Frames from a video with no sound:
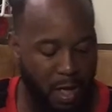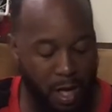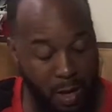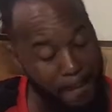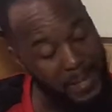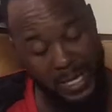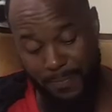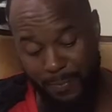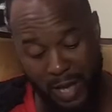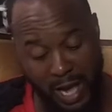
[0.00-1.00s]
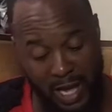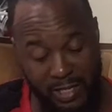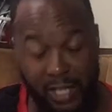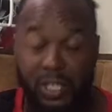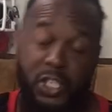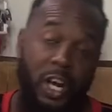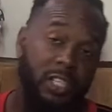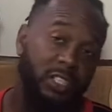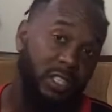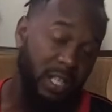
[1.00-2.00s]
But I'll take the
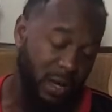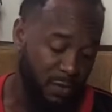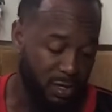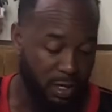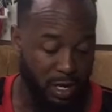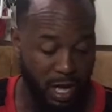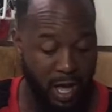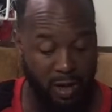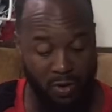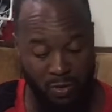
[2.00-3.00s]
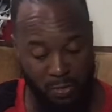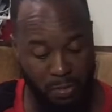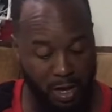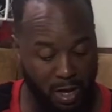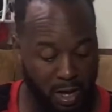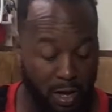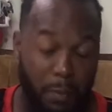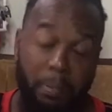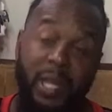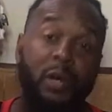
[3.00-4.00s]
Chargers in that one at home.
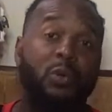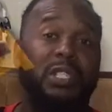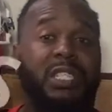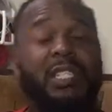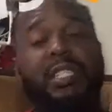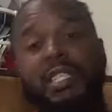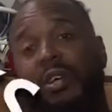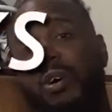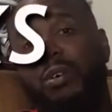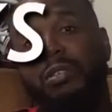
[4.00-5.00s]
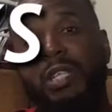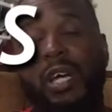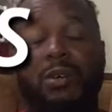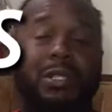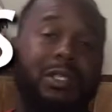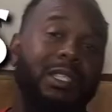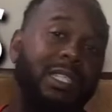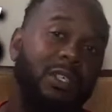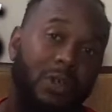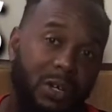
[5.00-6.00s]
Bengals and the Seahawks. Now, the
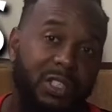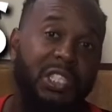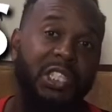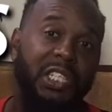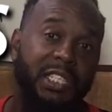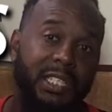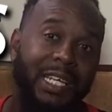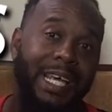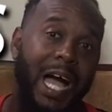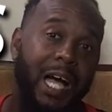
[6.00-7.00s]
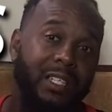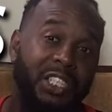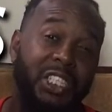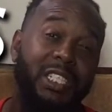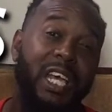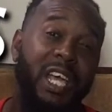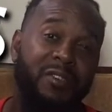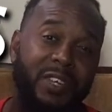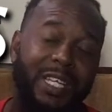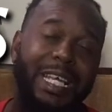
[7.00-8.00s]
Seahawks just got
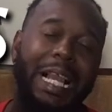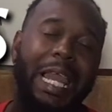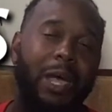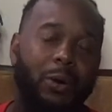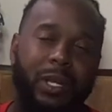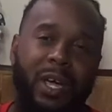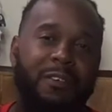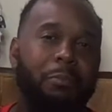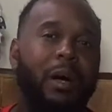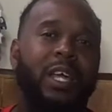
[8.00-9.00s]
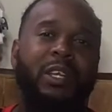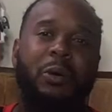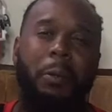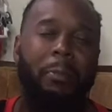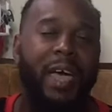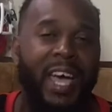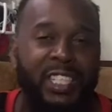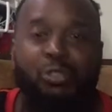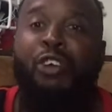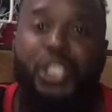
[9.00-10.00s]
Jadeveon Clowney. Everybody know the
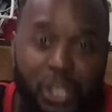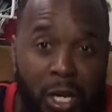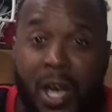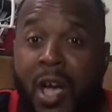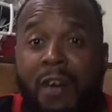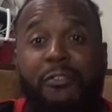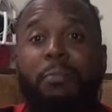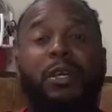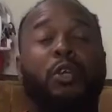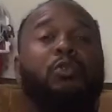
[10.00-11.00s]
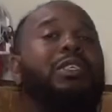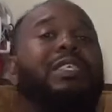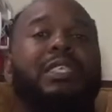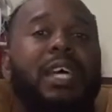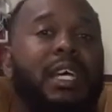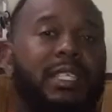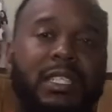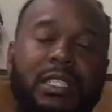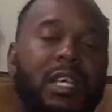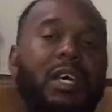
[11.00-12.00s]
pass rusher from the Houston
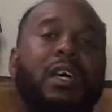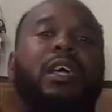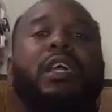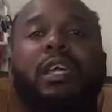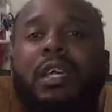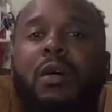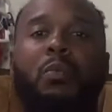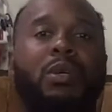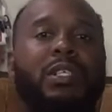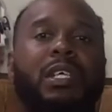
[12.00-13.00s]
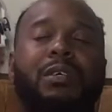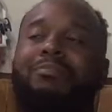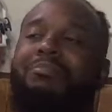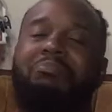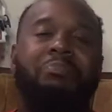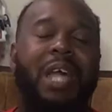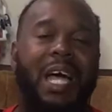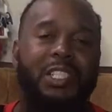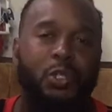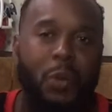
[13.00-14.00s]
Texans. He was
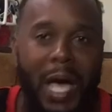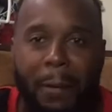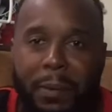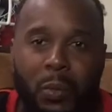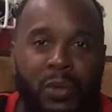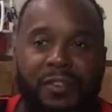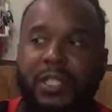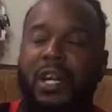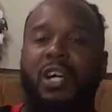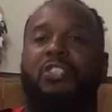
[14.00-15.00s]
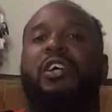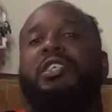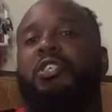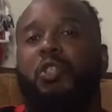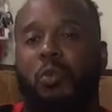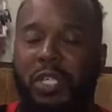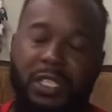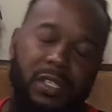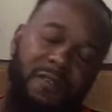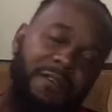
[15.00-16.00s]
not too happy with his contract
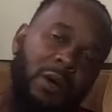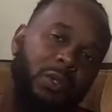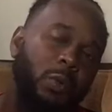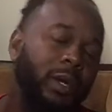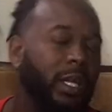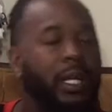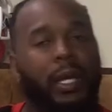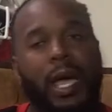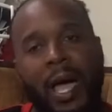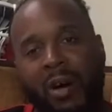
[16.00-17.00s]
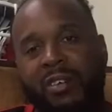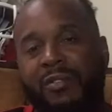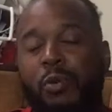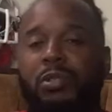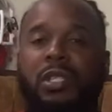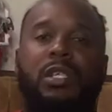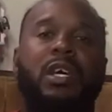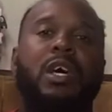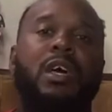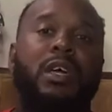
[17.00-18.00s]
situation and found the way to get out of Houston.
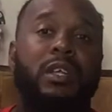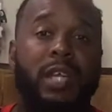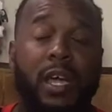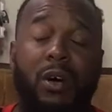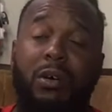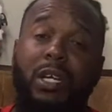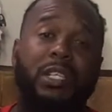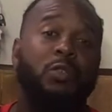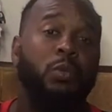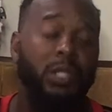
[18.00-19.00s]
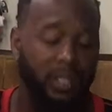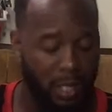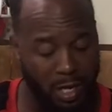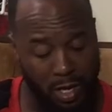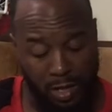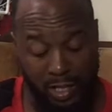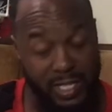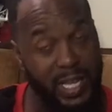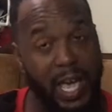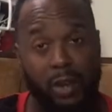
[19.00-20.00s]
And now he is with the
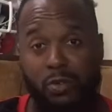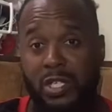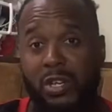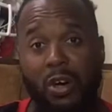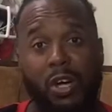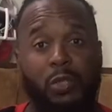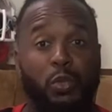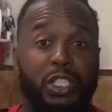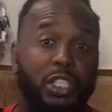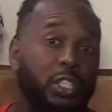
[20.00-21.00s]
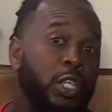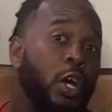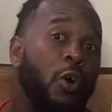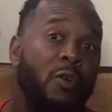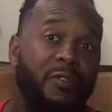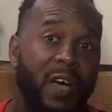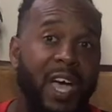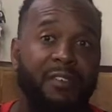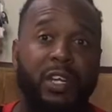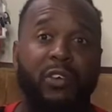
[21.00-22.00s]
Seattle Seahawks, which is known for
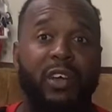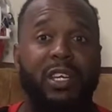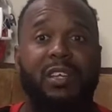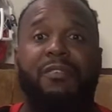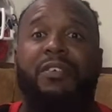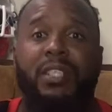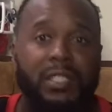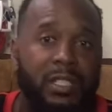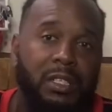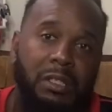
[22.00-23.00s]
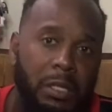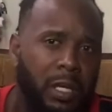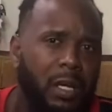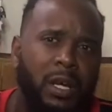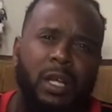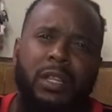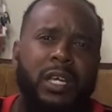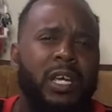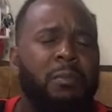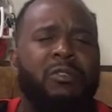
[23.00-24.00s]
having a great defense. And I
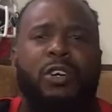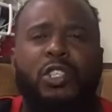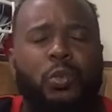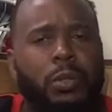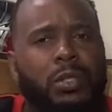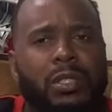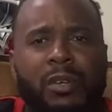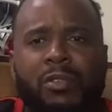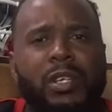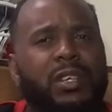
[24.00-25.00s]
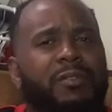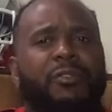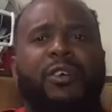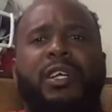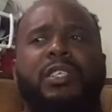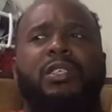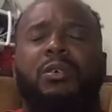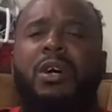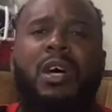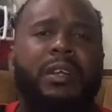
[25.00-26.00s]
think him and Russell Wilson are really good friends.
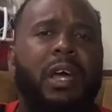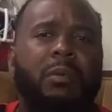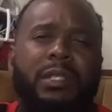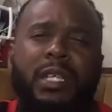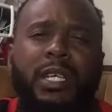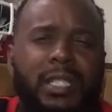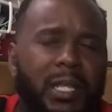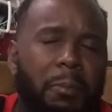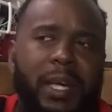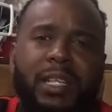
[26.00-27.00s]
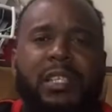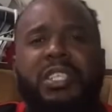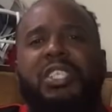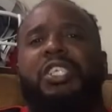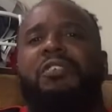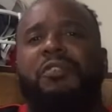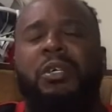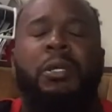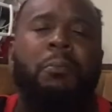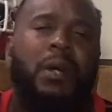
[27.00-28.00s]
So that was easy to make that decision for
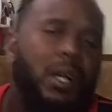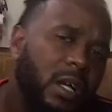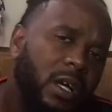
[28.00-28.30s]
him.